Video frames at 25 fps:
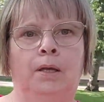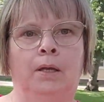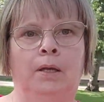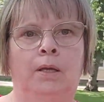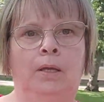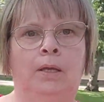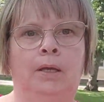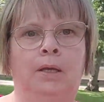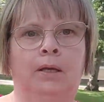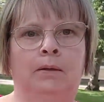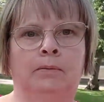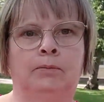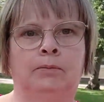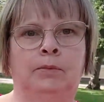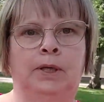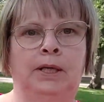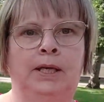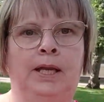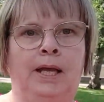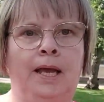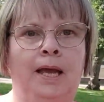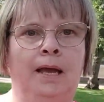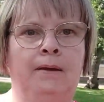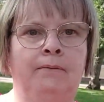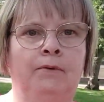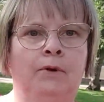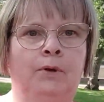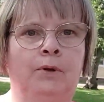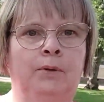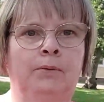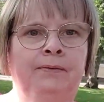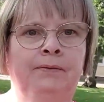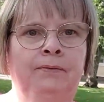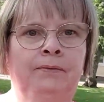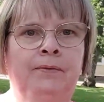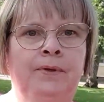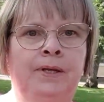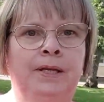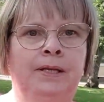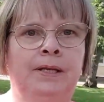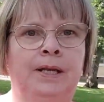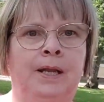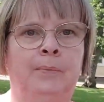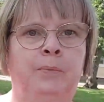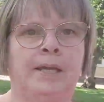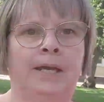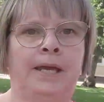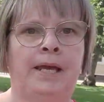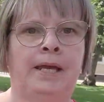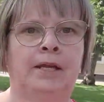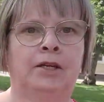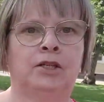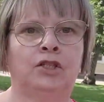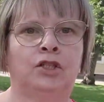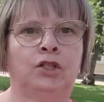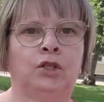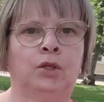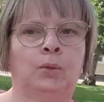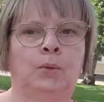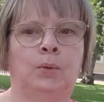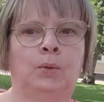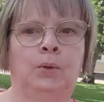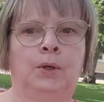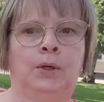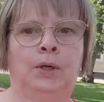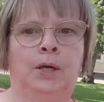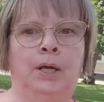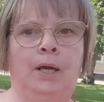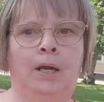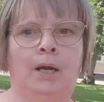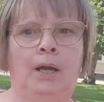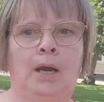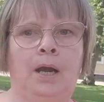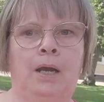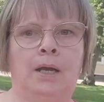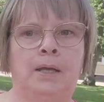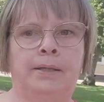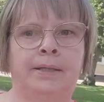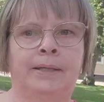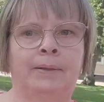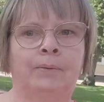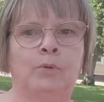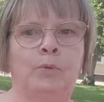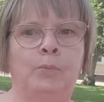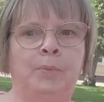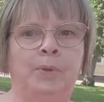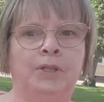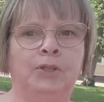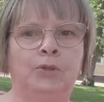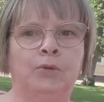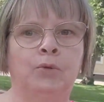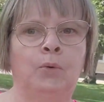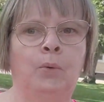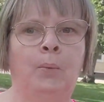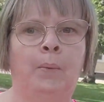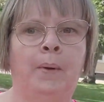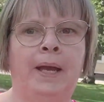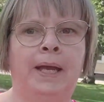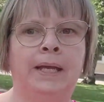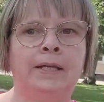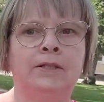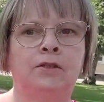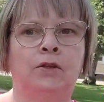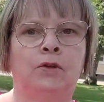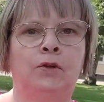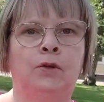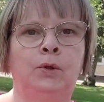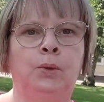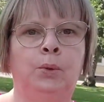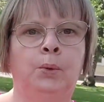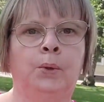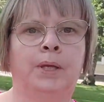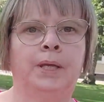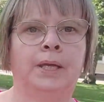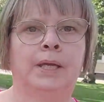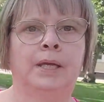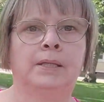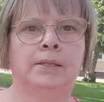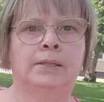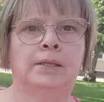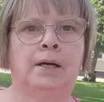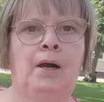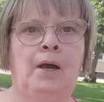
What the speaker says: well, I have a V-neck here, so there would be two ways of doing it.